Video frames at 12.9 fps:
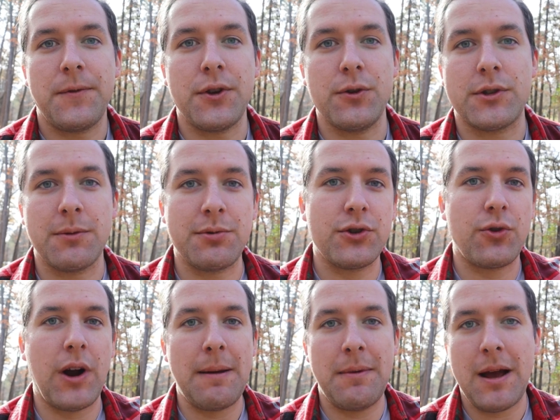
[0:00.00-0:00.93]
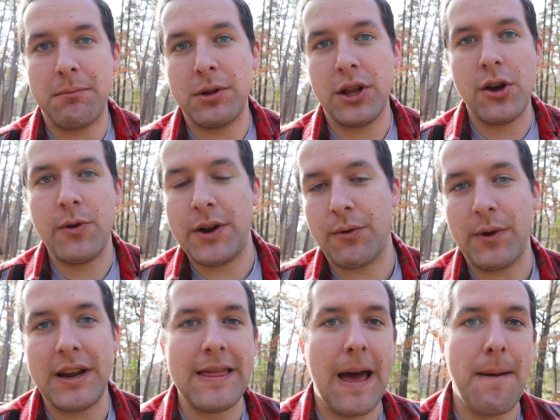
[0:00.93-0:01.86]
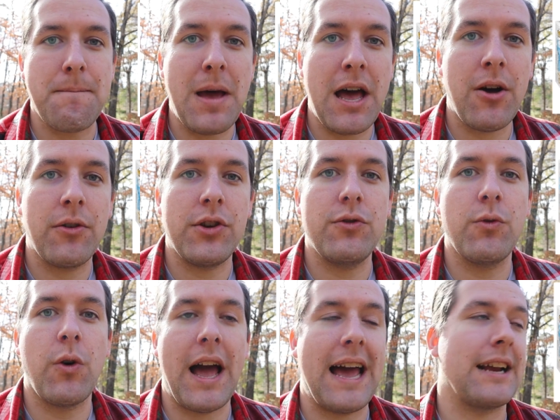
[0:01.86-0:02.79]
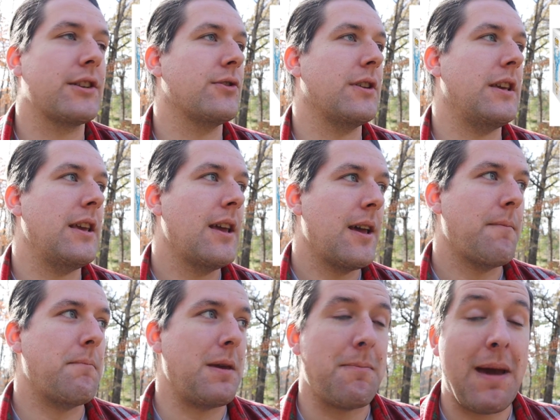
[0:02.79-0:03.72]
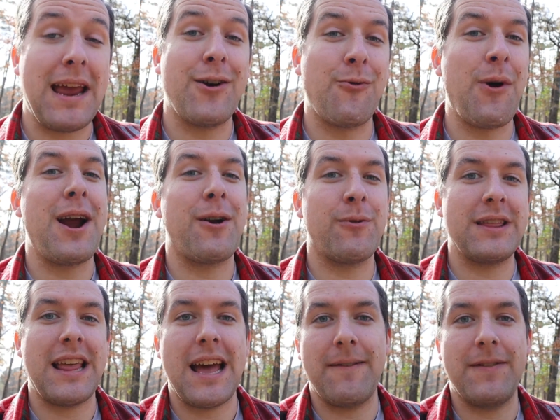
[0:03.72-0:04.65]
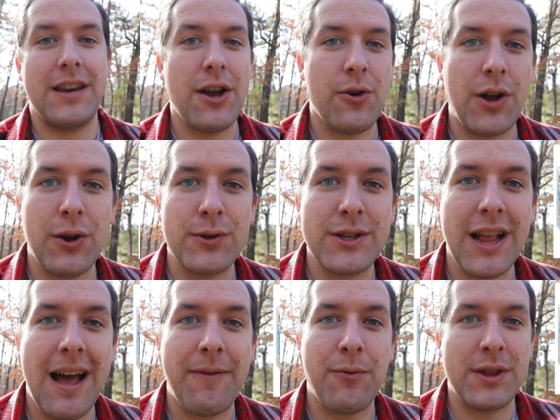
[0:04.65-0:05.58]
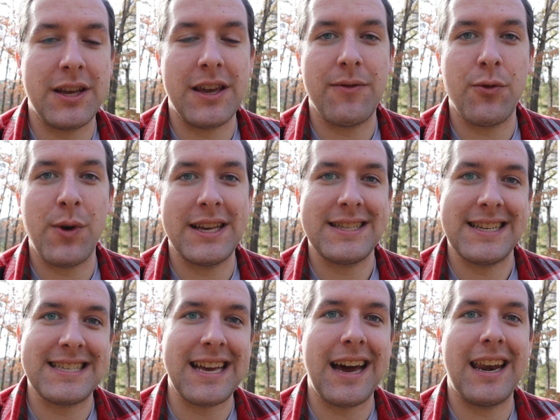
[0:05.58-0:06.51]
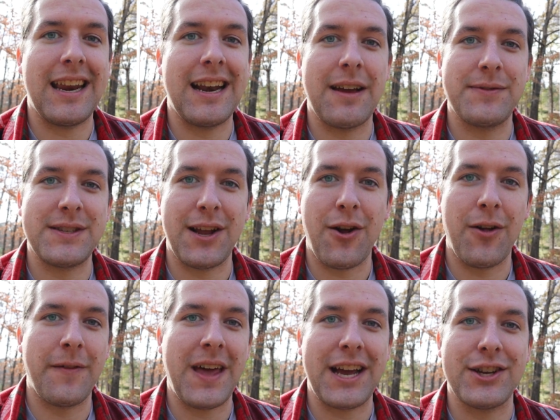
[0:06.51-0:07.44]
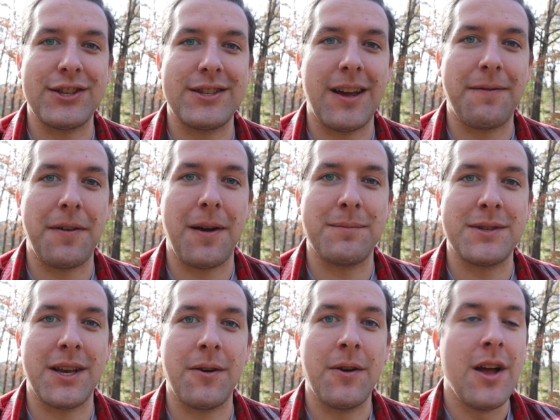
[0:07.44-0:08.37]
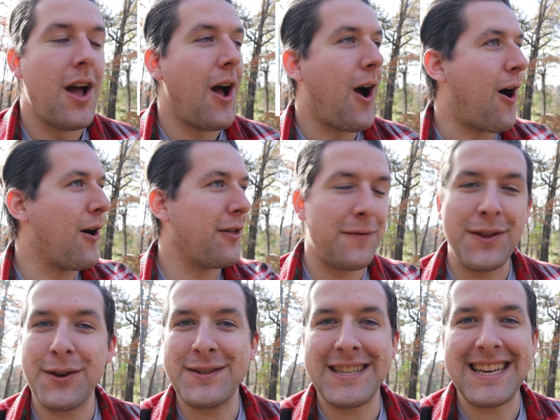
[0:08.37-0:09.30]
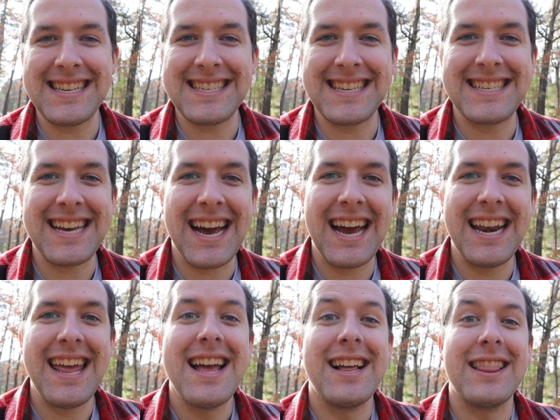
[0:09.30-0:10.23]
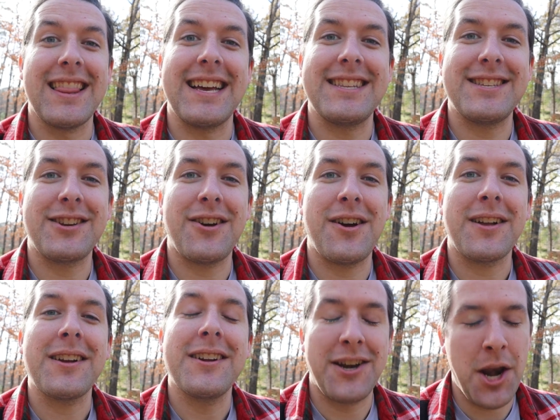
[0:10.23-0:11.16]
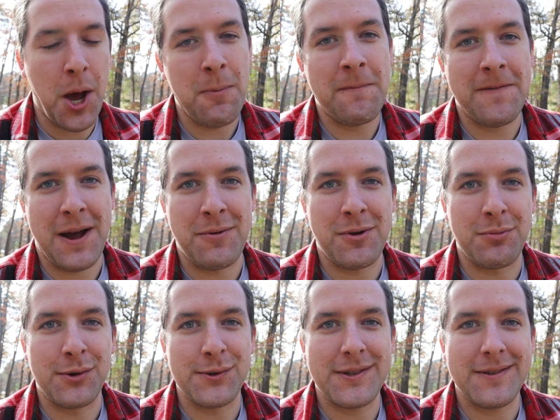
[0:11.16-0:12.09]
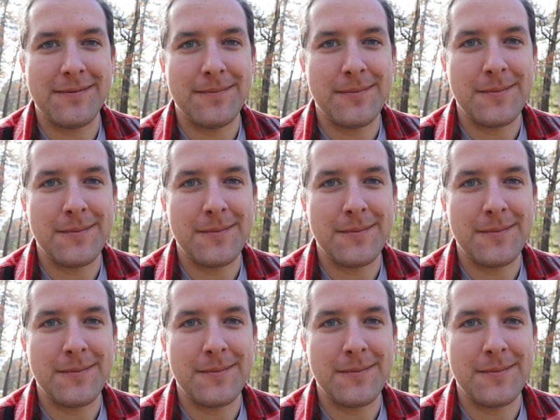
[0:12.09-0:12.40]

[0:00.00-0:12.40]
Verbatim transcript: to subscribe down below and ring that bell, you will actually be made aware when that video goes live, when the giveaway is decided and I've set all of that good stuff up. So all of those things aside, let's talk gnome foundables.